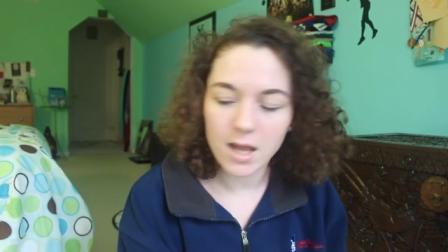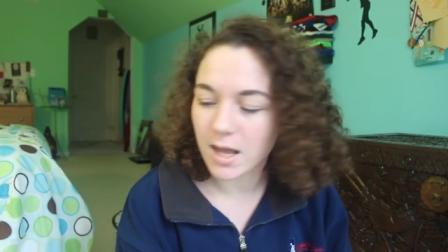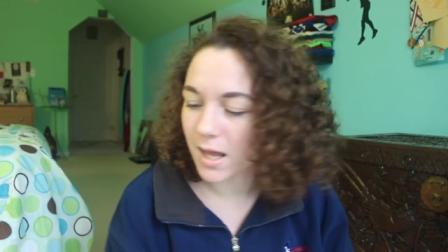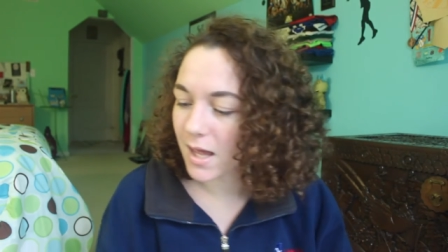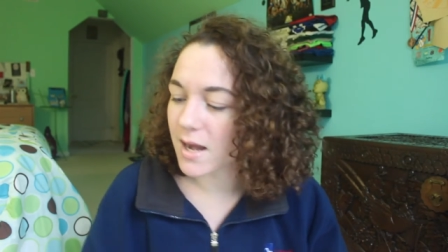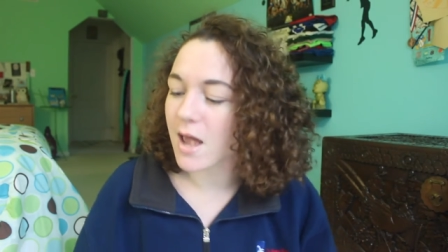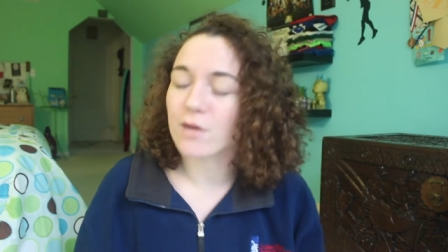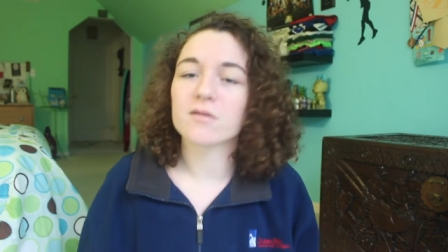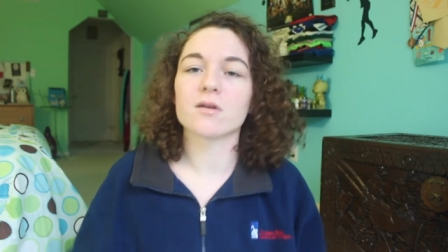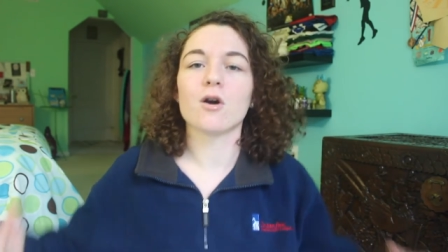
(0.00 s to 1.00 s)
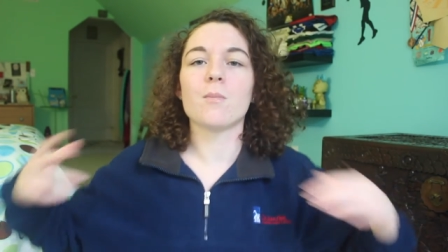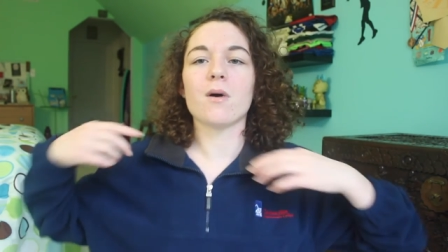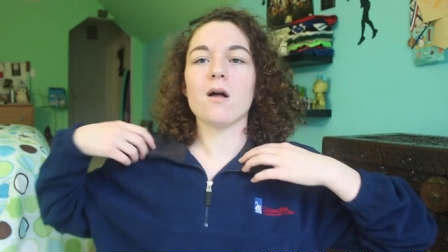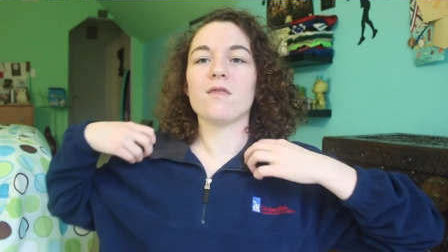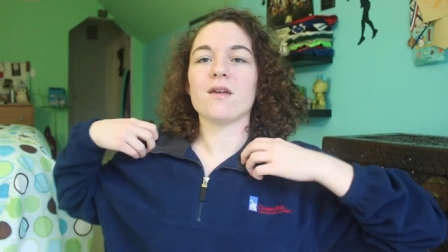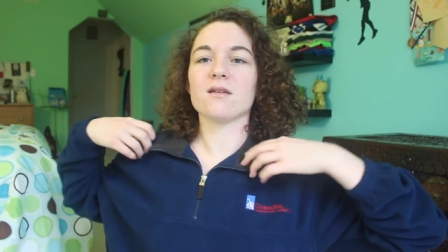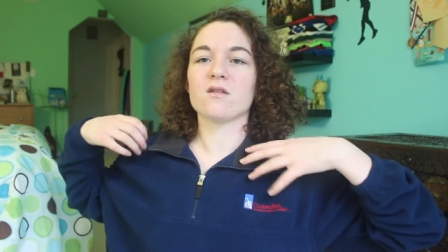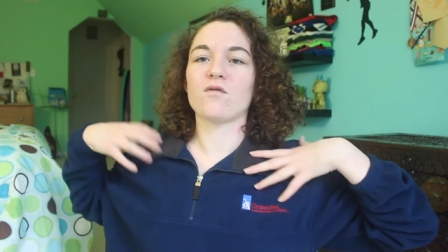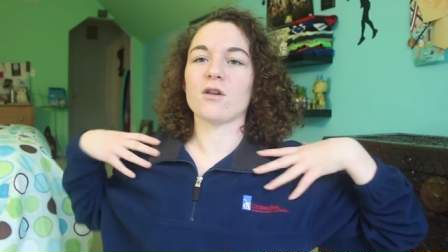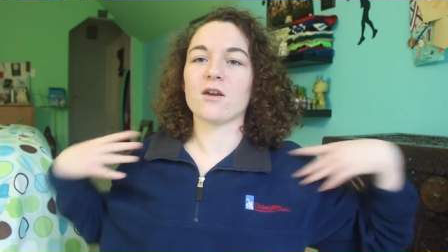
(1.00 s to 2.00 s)
And I also bought
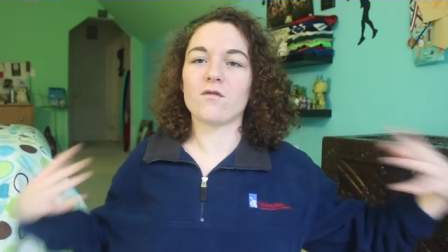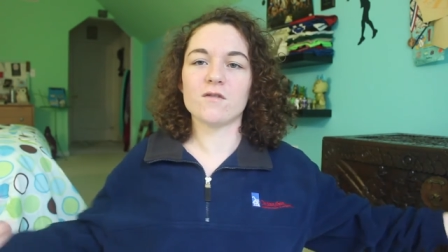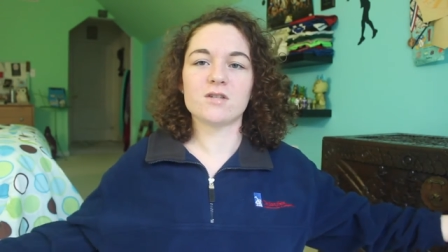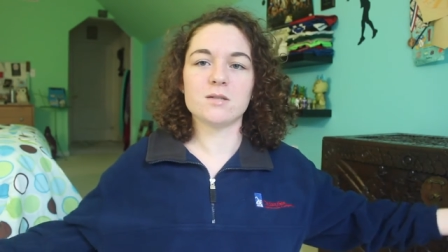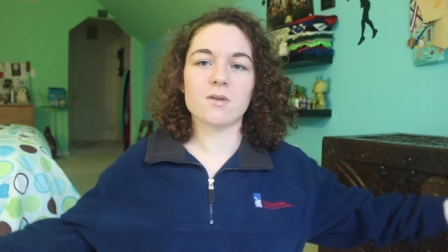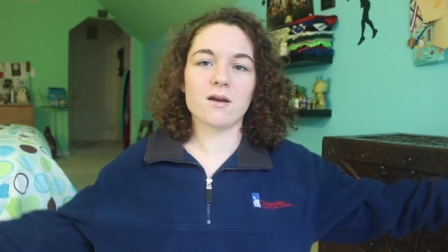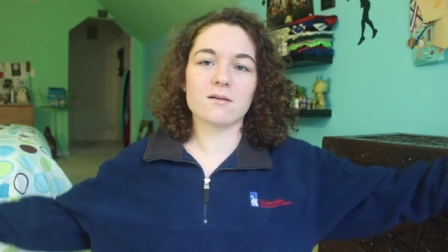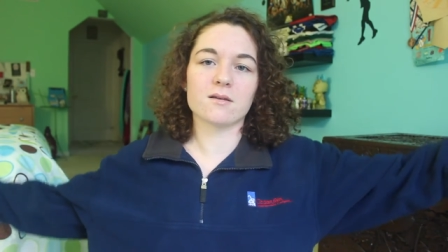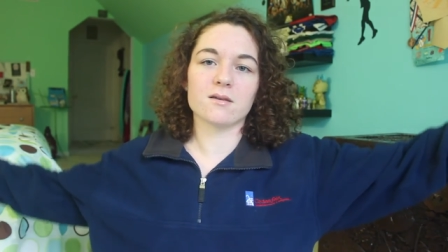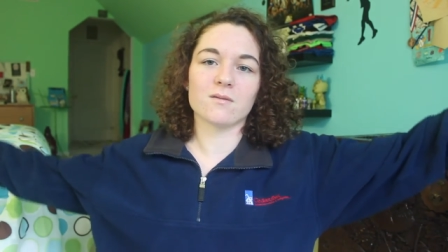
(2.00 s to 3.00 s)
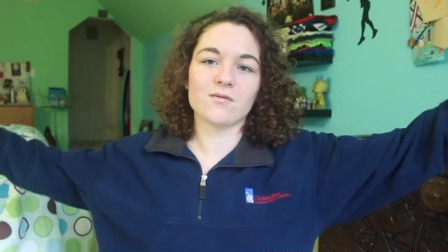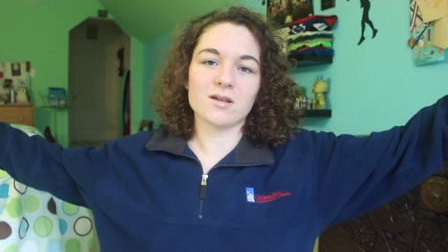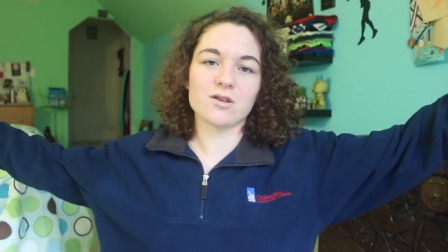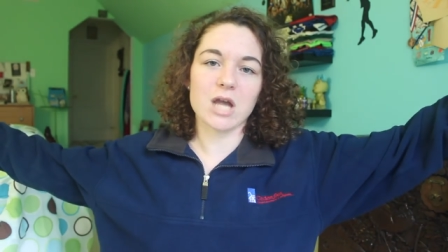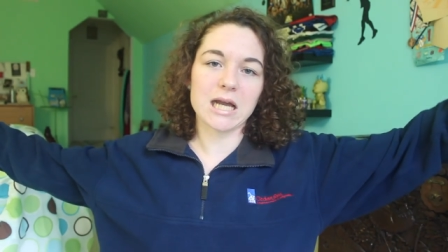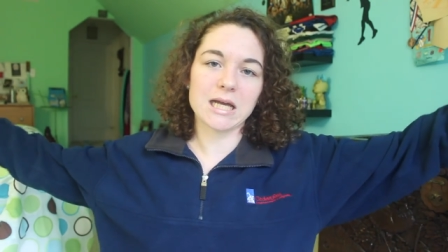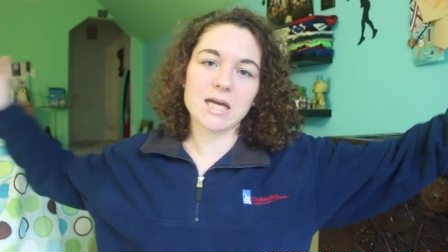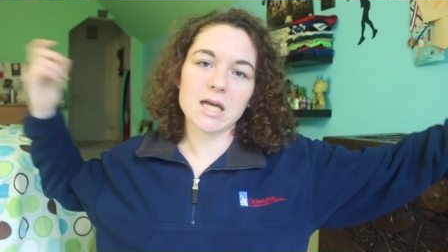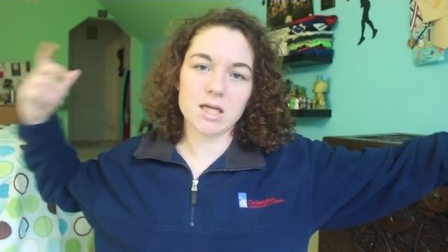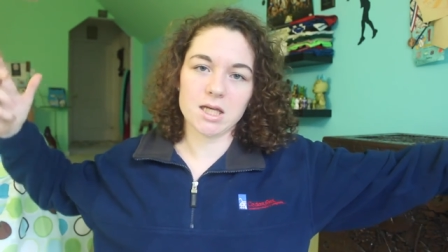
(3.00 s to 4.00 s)
this for like 15 bucks. It's a fleece
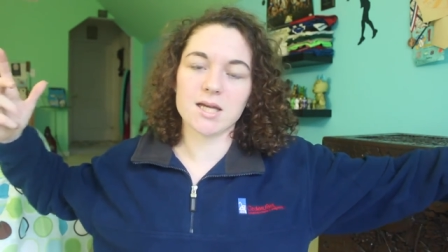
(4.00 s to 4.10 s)
jacket.